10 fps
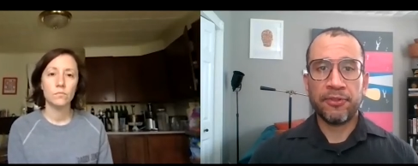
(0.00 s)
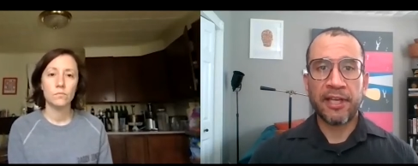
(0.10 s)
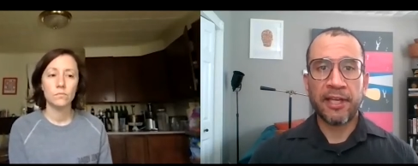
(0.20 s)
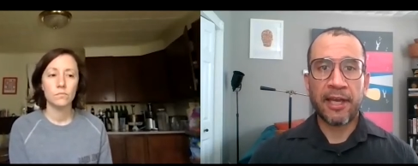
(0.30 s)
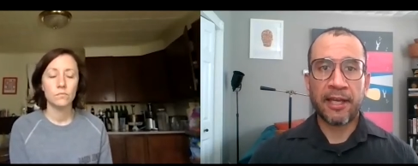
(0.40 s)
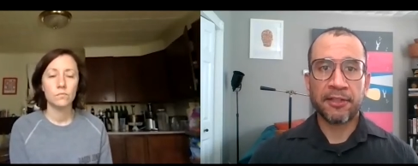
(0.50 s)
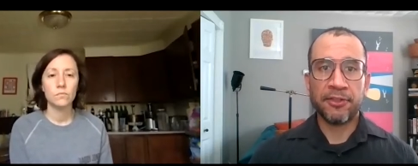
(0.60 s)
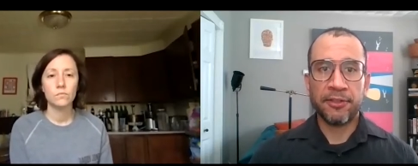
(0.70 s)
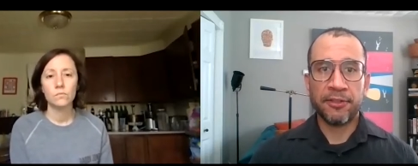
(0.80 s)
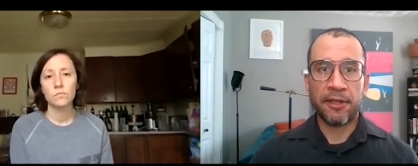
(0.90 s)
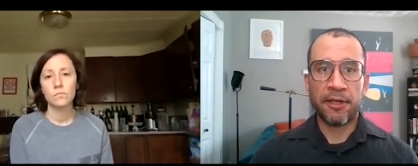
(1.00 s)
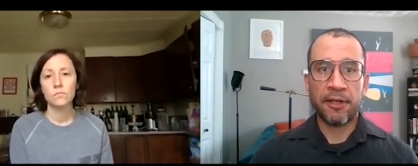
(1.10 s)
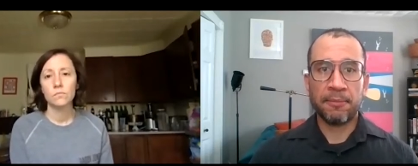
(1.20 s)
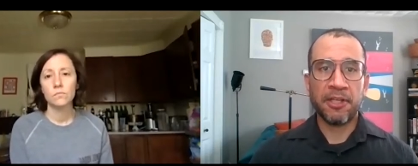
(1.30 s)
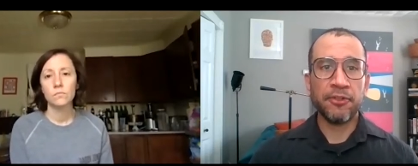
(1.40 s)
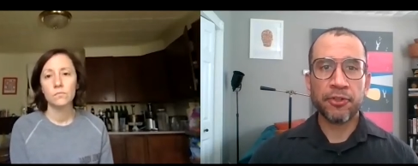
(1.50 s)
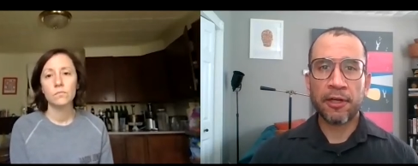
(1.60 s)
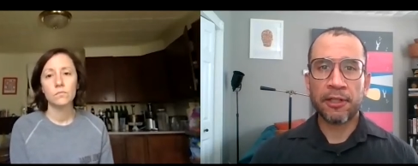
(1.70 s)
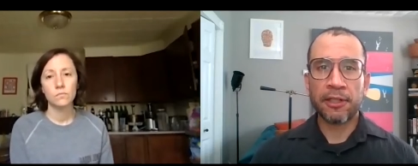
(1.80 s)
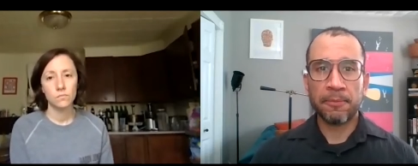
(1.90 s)
Speaker 1: to take action. Um, can you
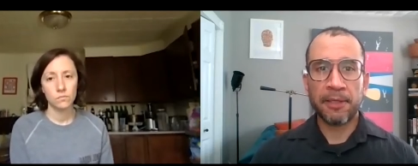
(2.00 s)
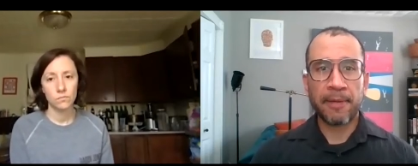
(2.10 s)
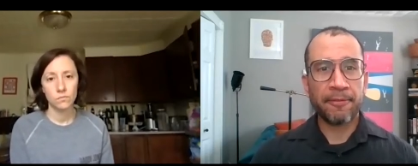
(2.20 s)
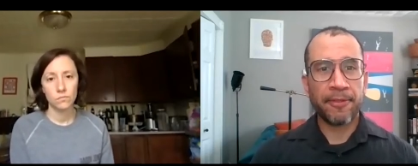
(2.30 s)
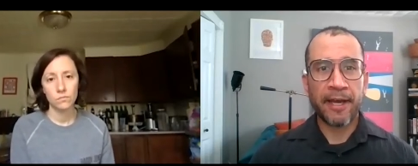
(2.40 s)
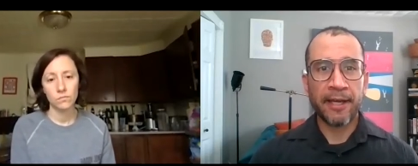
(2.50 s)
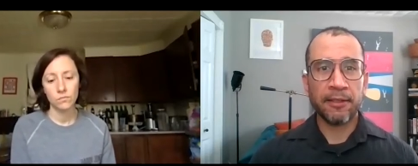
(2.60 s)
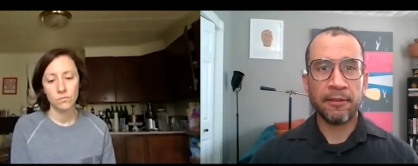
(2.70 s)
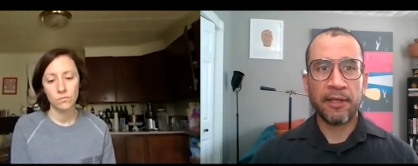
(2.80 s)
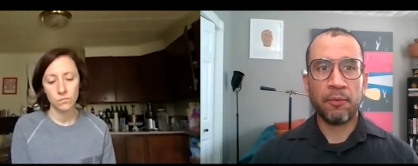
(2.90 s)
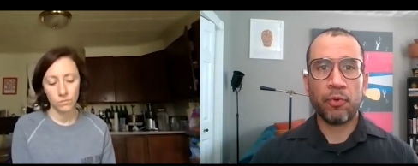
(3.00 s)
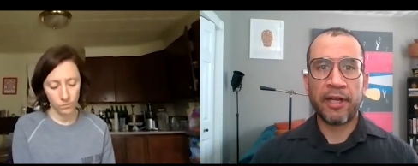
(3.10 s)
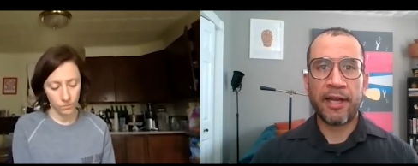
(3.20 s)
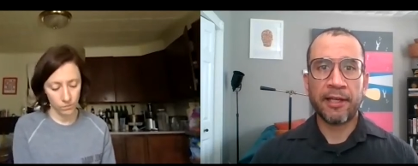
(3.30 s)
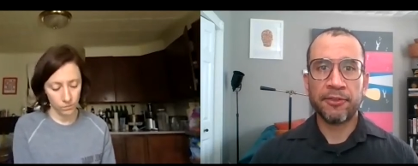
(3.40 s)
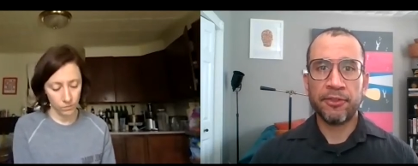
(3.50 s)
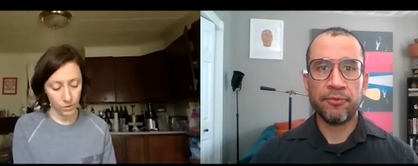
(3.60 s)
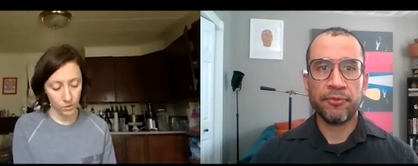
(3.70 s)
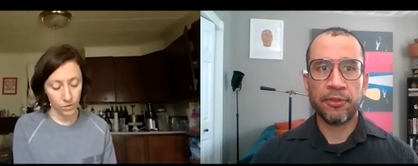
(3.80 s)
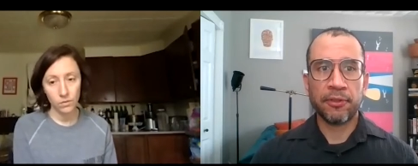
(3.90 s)
talk a little bit about that and what
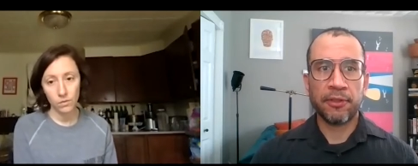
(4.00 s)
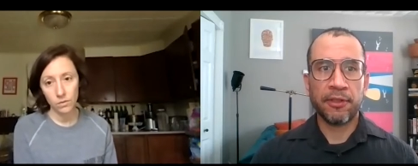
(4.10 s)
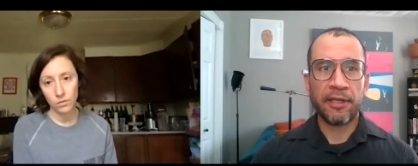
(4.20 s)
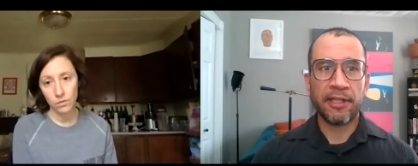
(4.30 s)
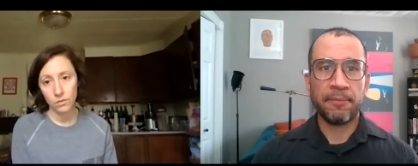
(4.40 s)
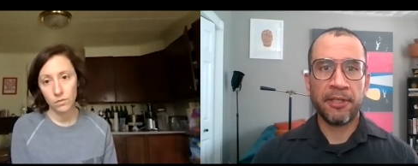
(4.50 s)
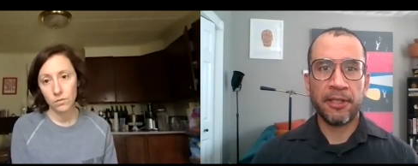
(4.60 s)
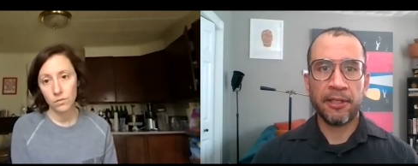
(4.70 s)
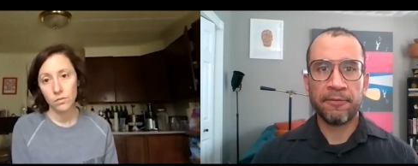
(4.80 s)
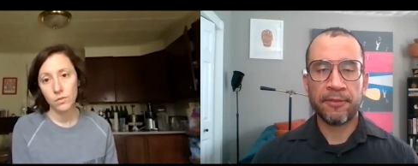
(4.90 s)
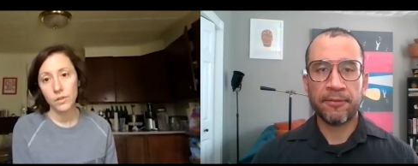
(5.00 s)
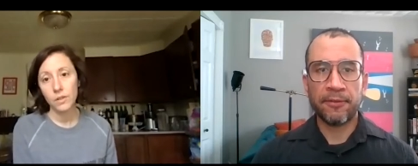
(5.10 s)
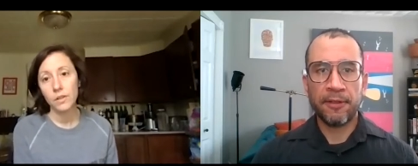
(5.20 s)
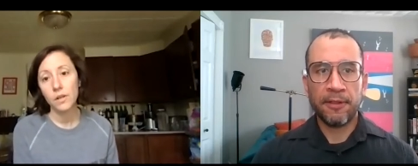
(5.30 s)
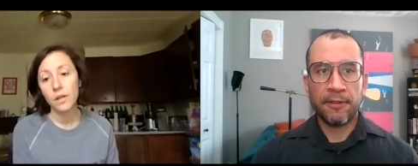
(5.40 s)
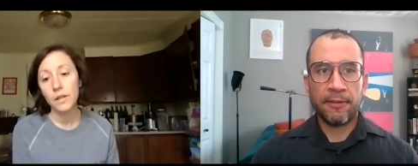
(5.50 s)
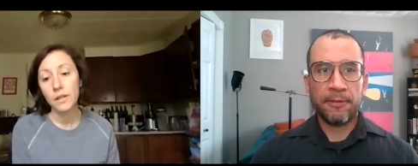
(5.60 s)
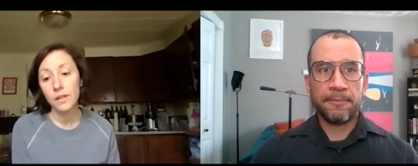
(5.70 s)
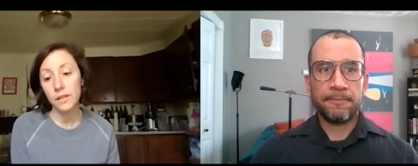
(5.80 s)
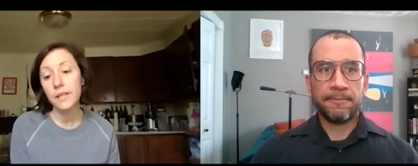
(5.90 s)
action you took at the beginning of this?
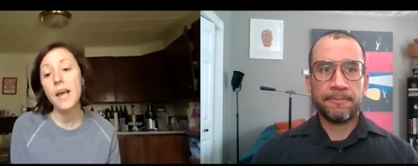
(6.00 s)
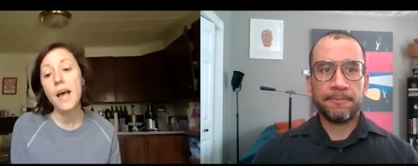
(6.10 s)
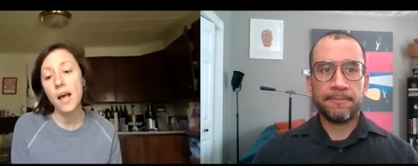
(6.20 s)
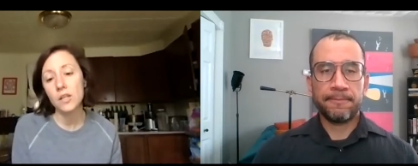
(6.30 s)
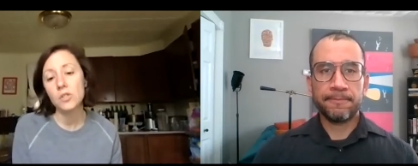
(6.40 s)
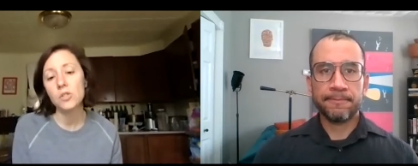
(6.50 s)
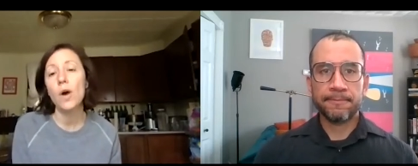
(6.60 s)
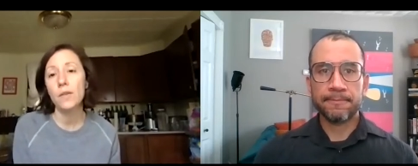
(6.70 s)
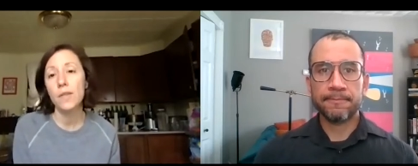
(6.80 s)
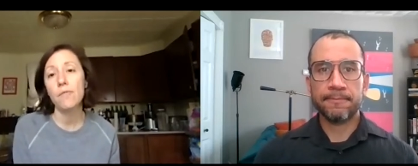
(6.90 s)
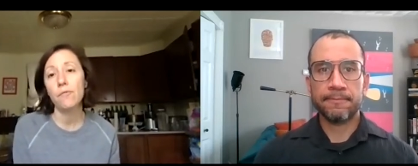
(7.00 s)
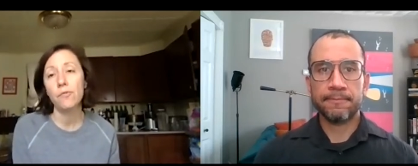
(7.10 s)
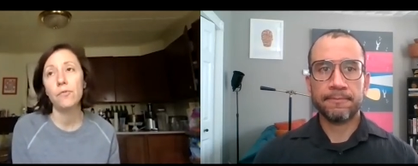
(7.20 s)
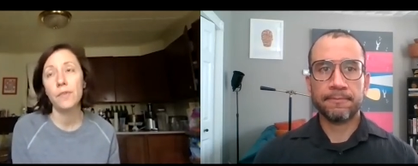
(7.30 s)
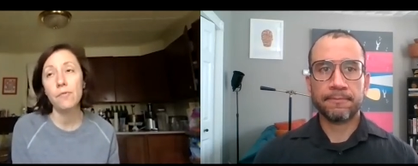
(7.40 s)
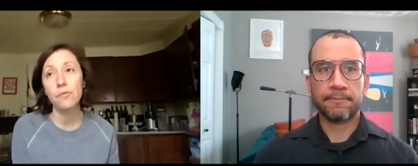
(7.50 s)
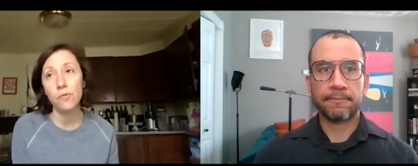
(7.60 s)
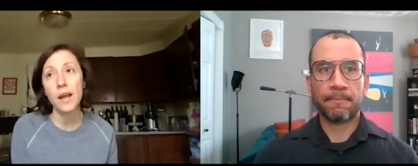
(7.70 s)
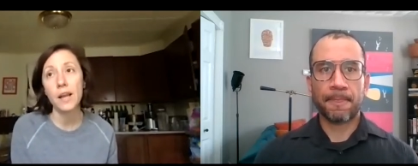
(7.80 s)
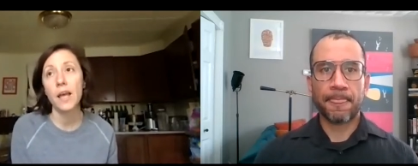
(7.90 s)
Speaker 2: Yeah, so I, that that
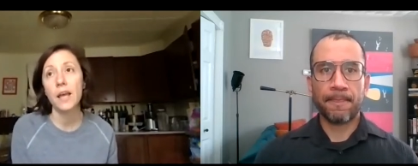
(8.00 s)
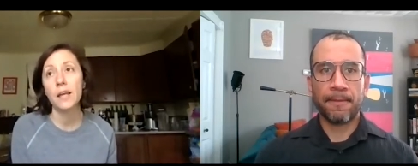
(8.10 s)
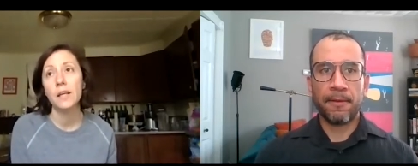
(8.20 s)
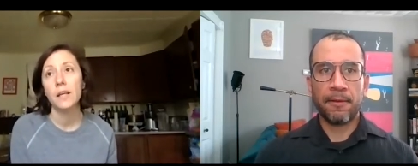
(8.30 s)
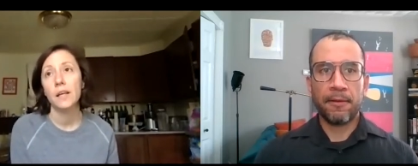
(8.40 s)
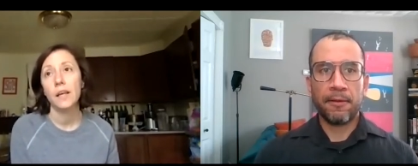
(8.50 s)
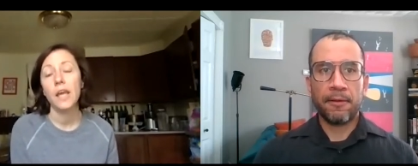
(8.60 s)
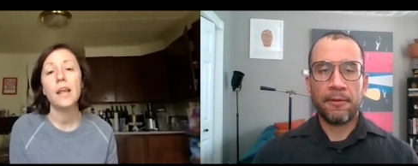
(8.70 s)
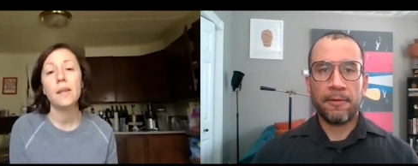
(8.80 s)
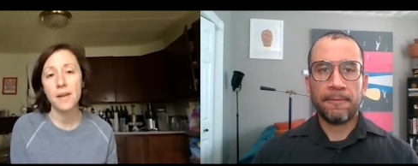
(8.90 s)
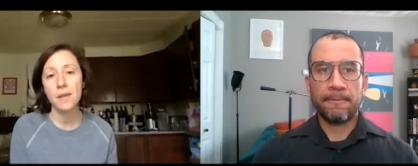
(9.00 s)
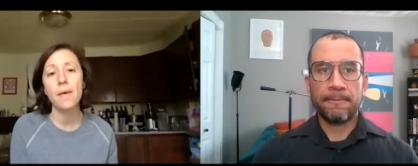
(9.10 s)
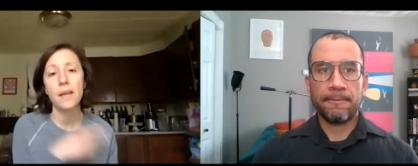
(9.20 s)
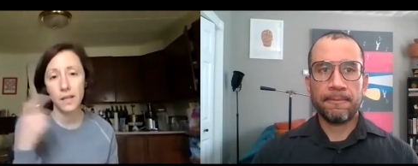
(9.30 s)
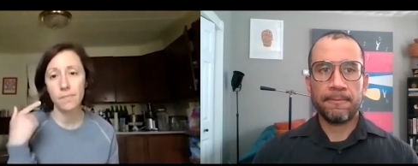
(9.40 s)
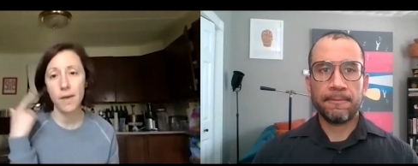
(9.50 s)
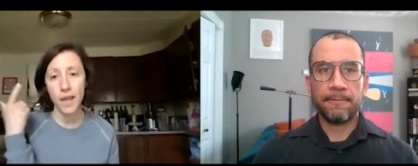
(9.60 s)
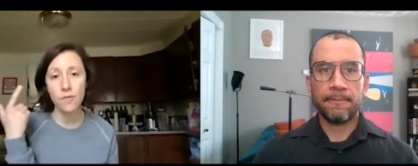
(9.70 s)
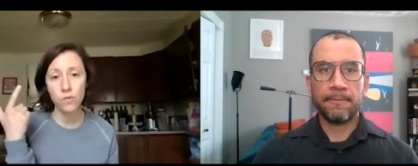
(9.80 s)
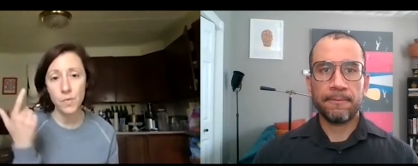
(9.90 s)
Friday, it had been in my in my
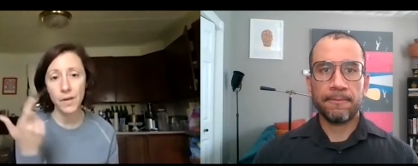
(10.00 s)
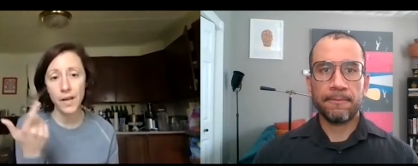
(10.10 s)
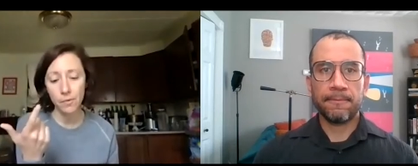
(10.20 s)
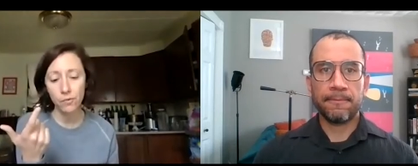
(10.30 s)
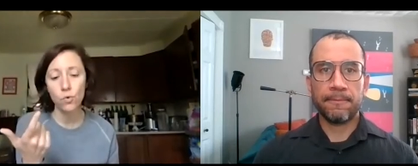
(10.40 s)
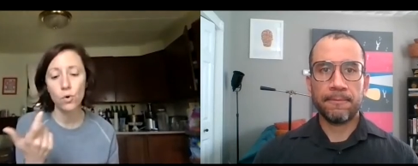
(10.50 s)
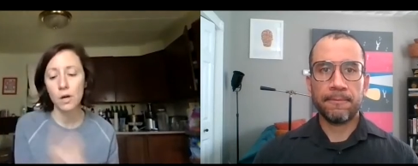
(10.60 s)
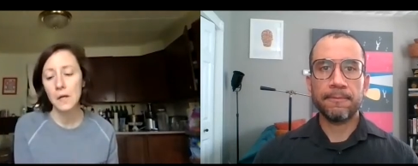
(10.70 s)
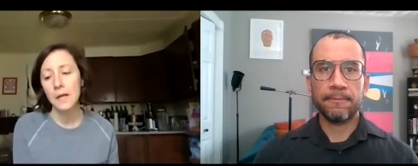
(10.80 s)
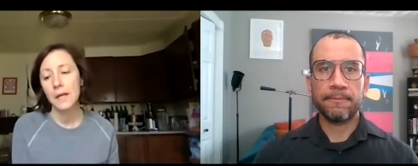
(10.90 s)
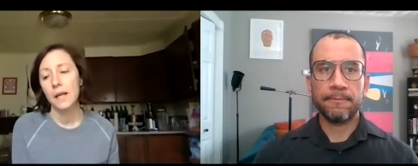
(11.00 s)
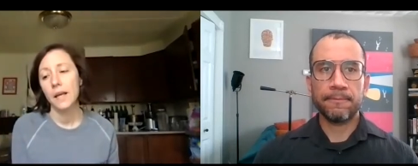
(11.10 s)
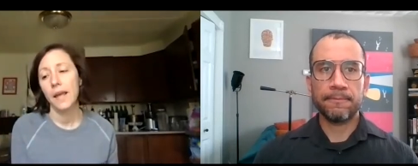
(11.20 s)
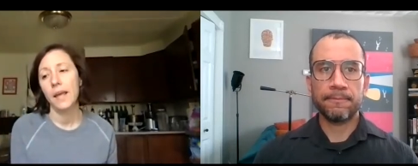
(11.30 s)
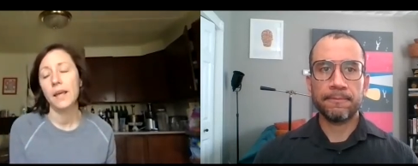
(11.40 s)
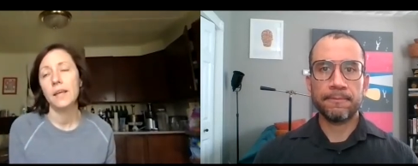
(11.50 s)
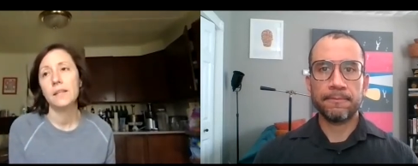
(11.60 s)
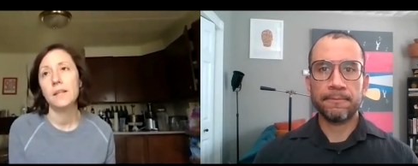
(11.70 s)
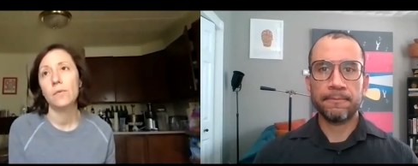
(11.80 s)
head from the night before, and